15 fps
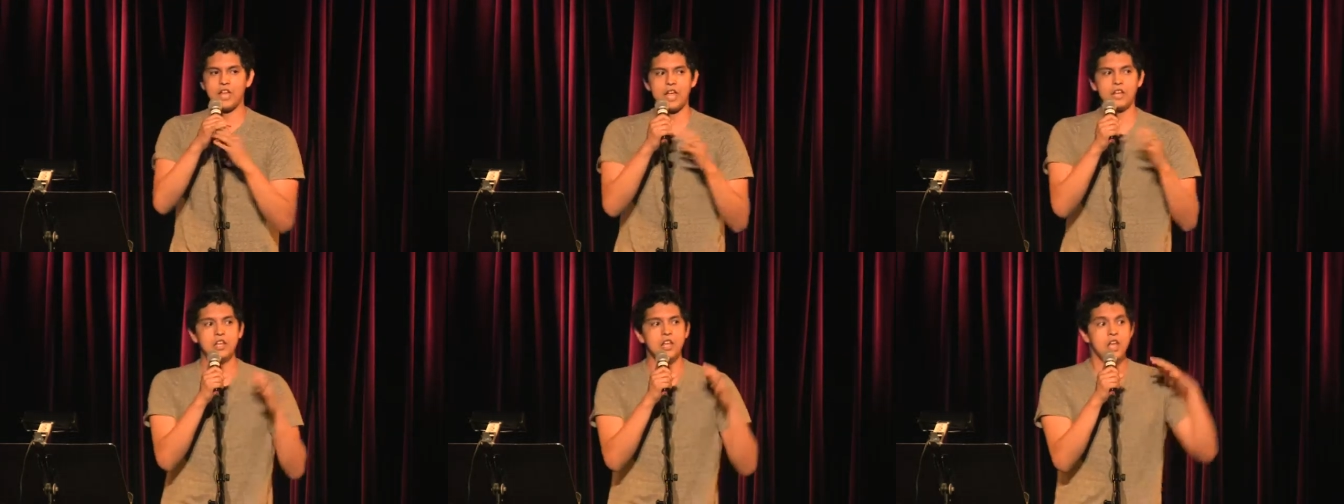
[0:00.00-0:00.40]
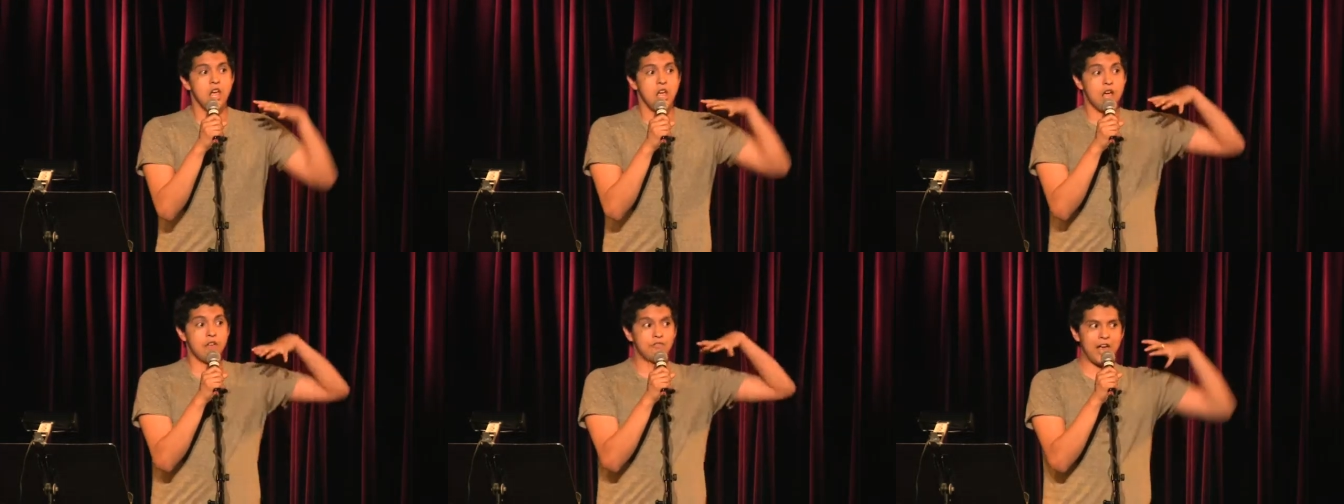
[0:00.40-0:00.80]
And
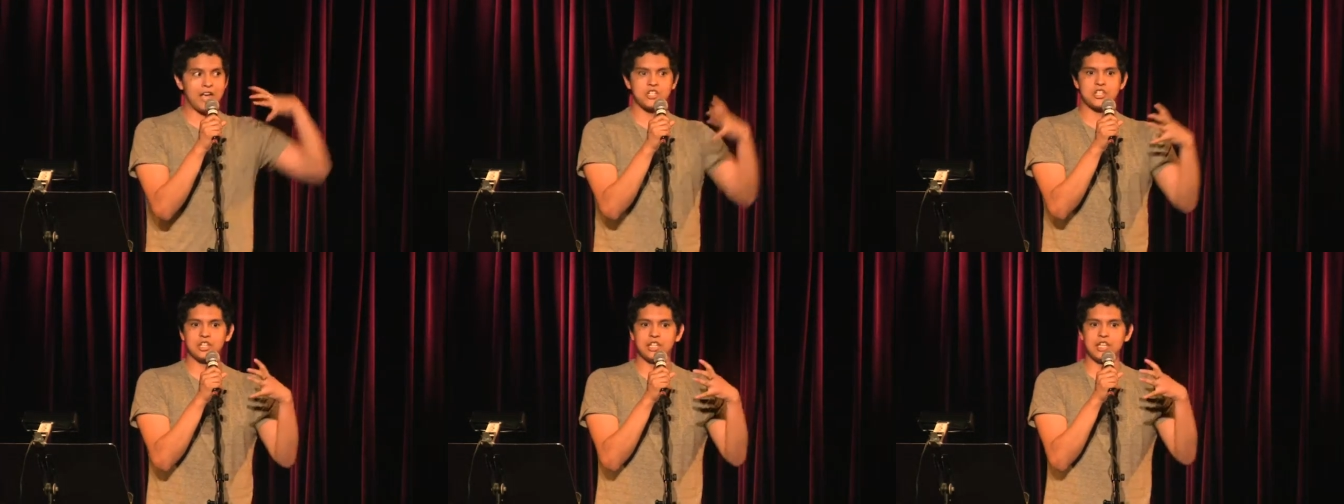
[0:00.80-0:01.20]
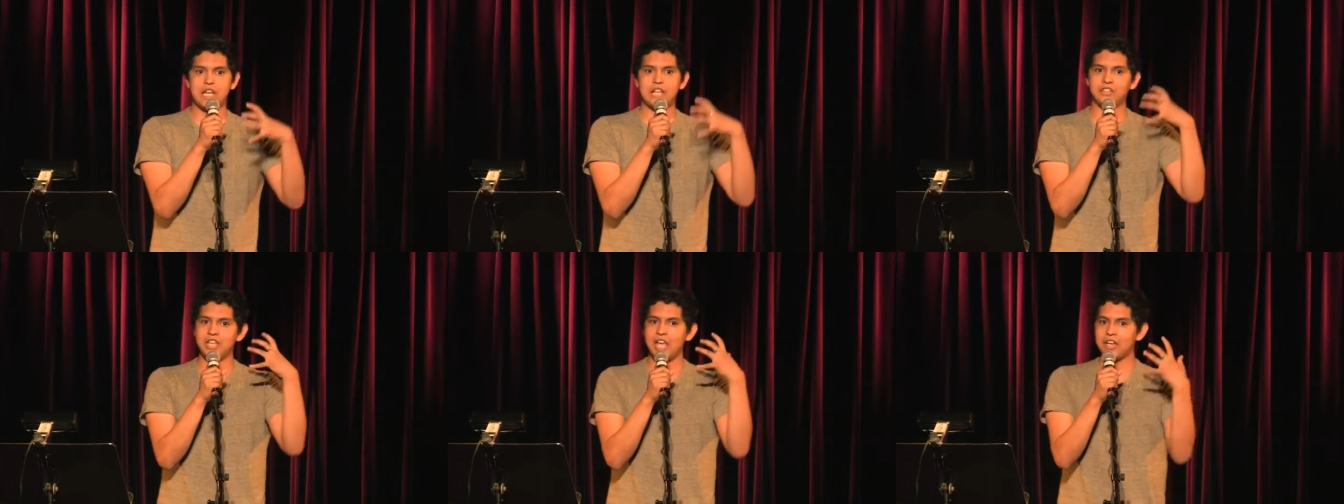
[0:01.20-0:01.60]

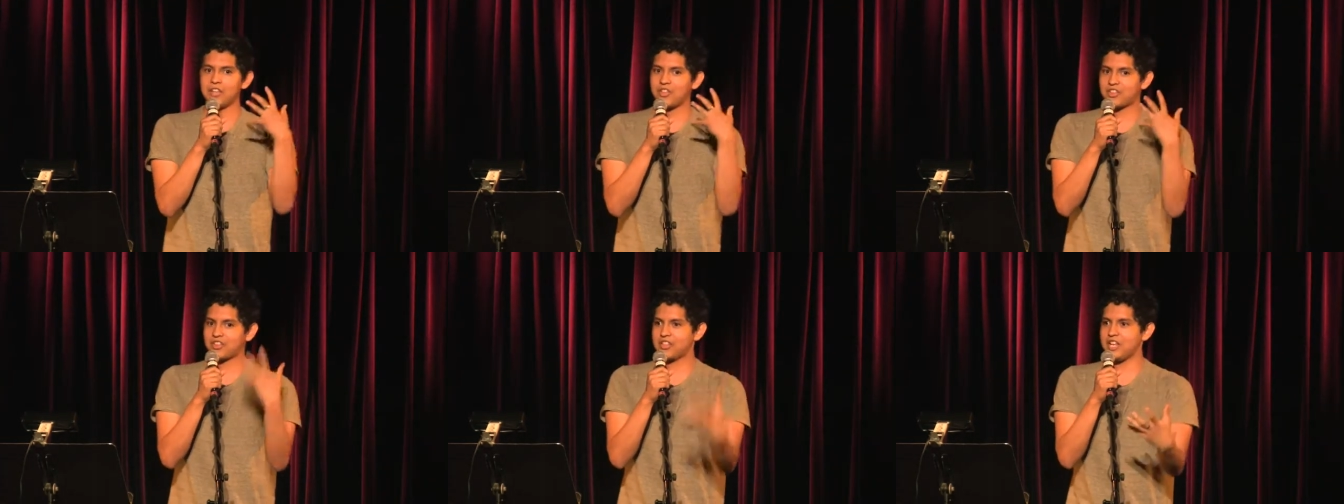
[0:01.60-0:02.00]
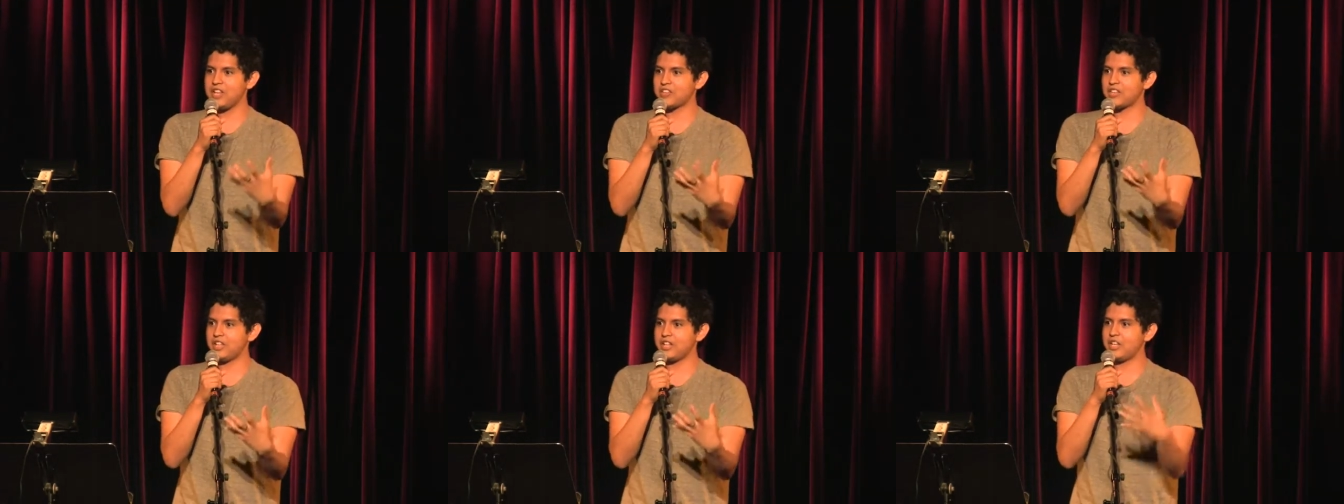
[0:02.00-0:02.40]
eventually, at the end of the
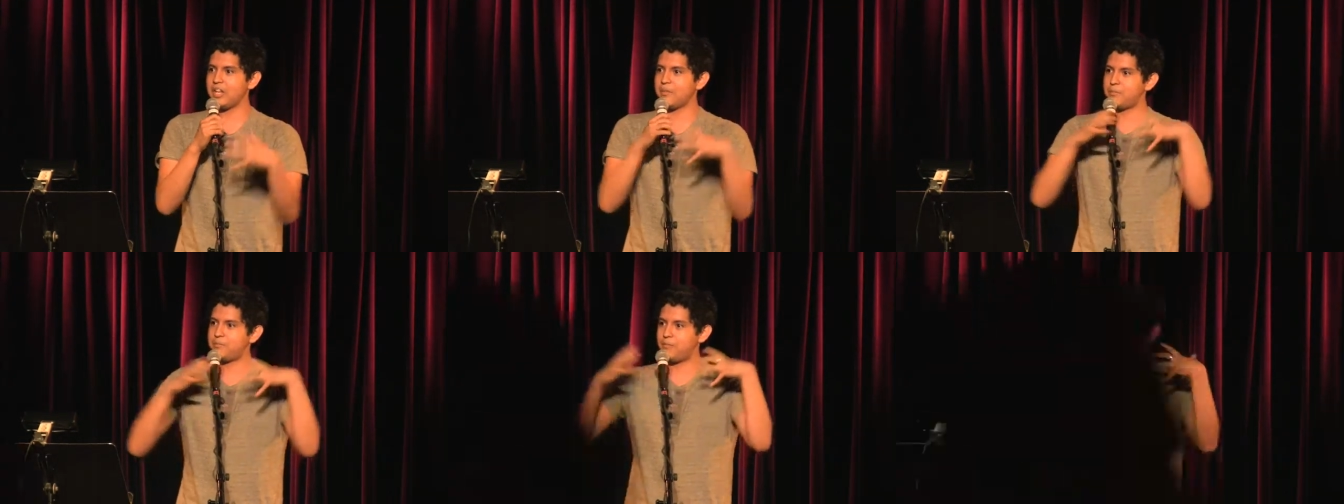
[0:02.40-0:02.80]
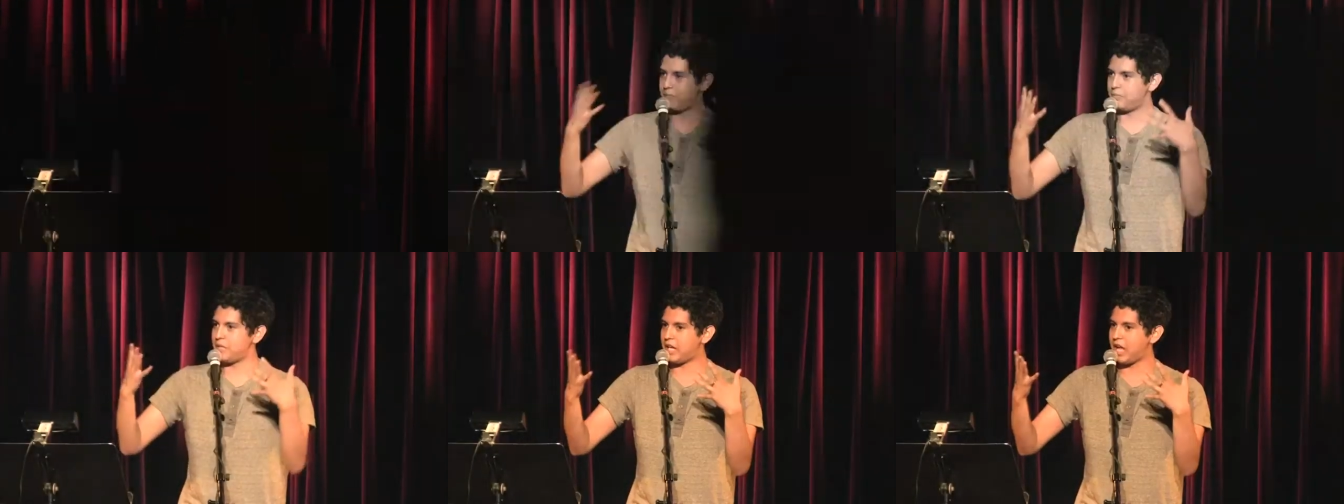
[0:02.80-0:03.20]
season,
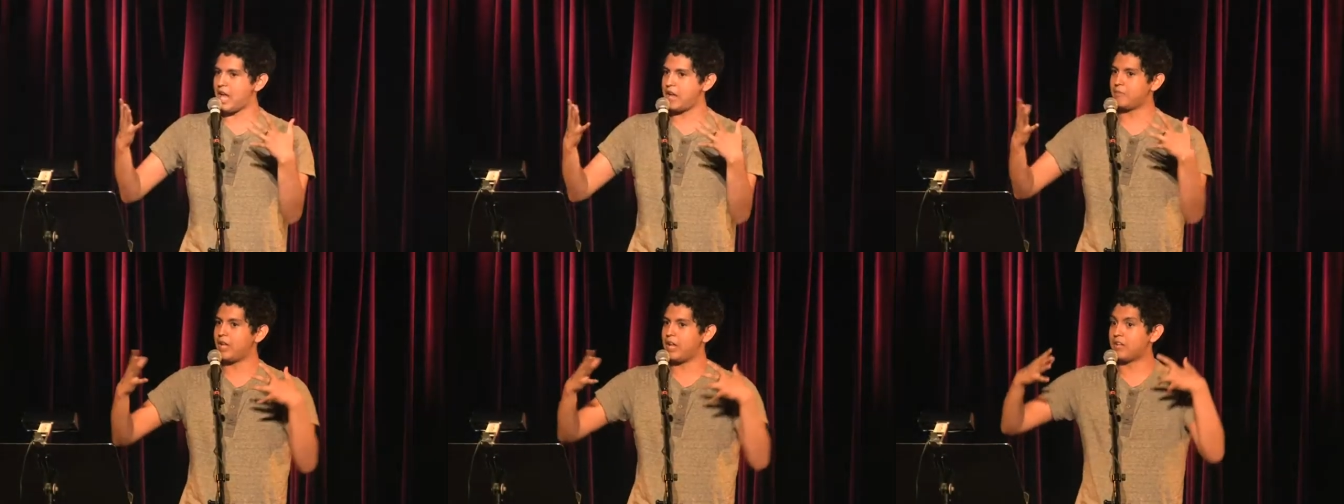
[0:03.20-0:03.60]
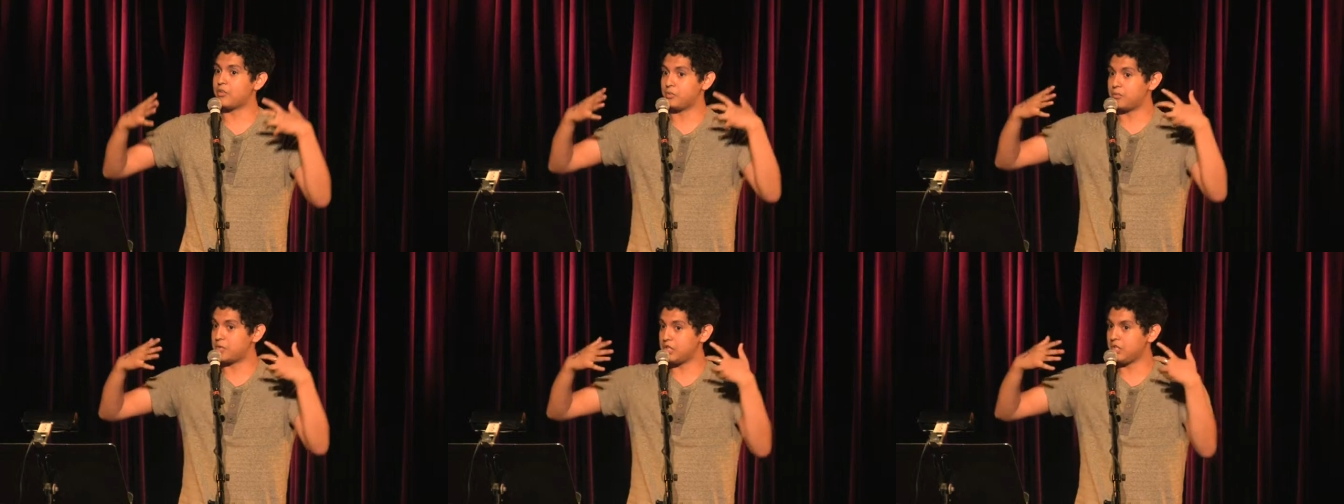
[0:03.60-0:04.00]
it became
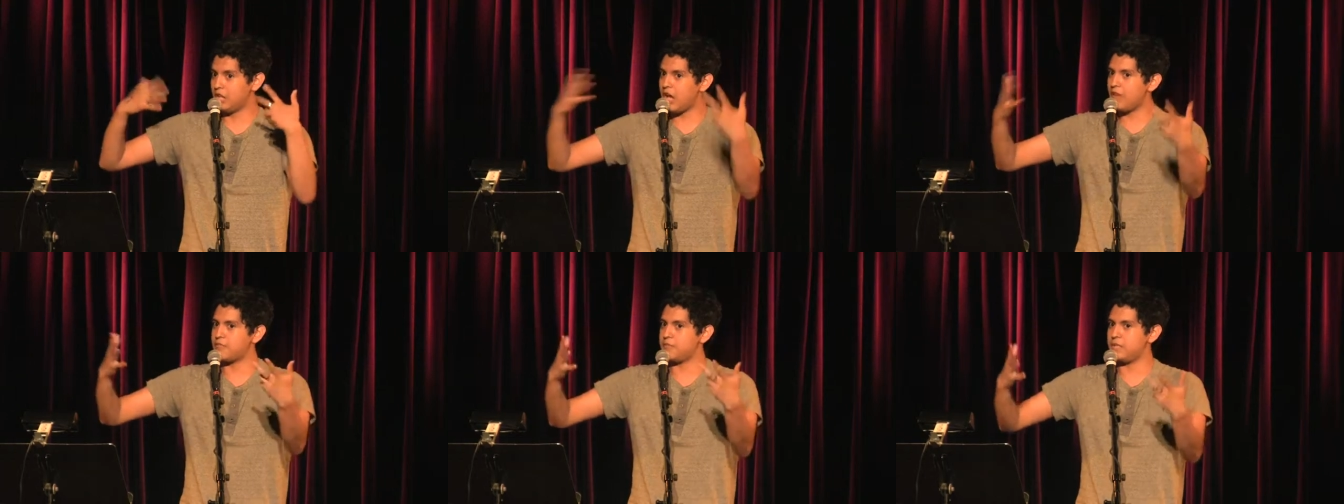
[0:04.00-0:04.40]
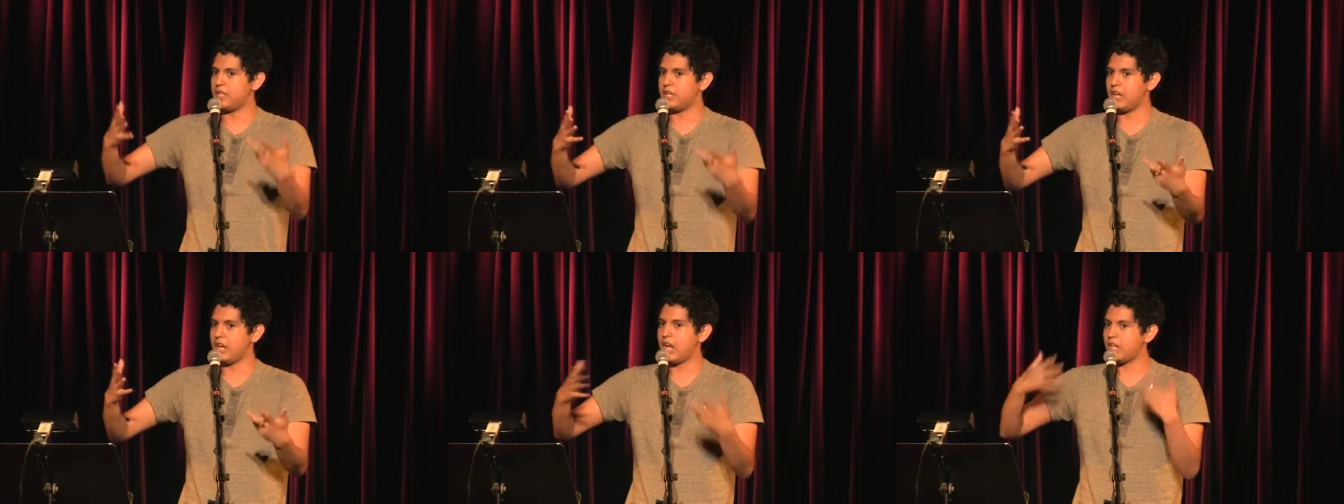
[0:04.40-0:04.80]
like she loved
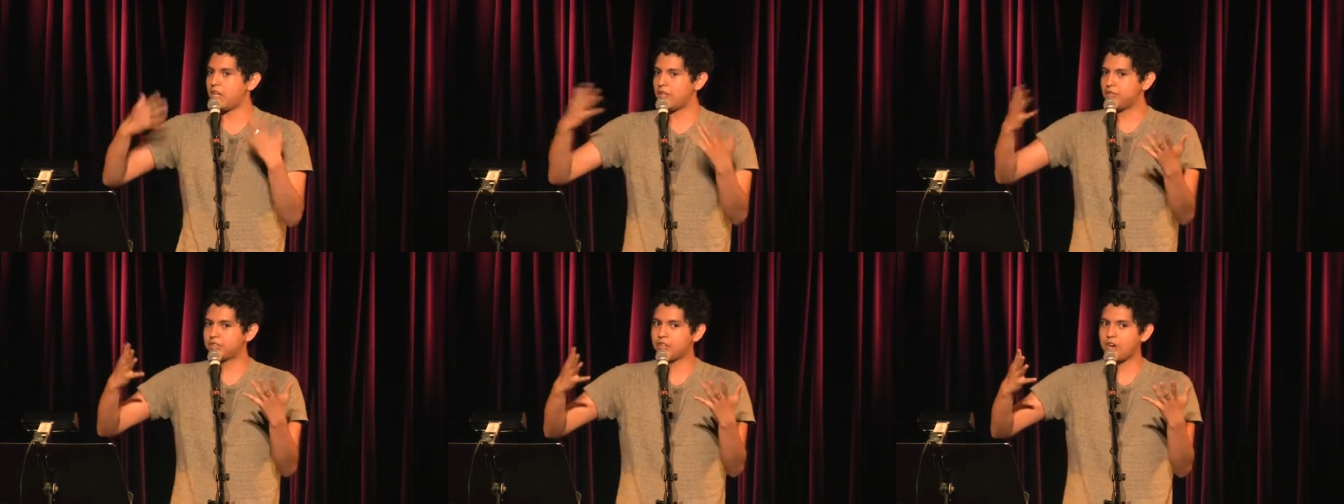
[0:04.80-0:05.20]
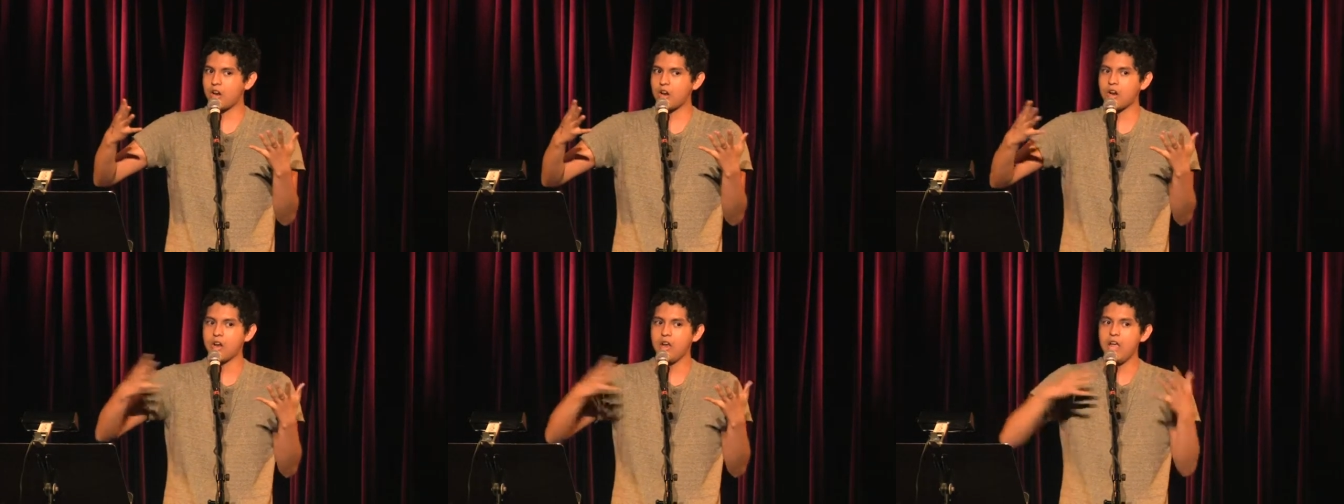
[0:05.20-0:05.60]
me, and I loved
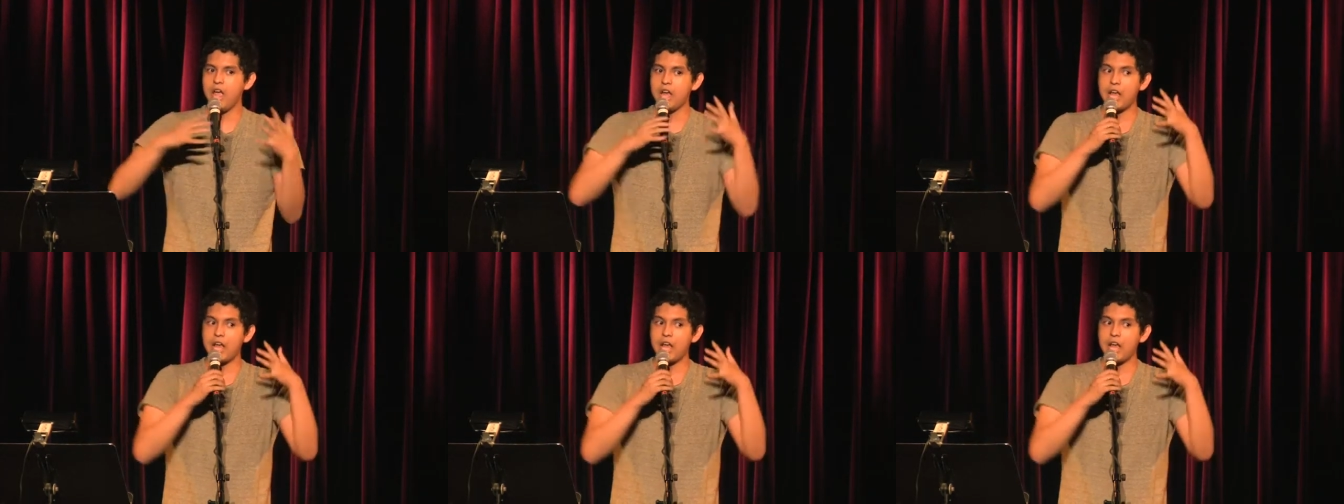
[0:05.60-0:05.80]
her,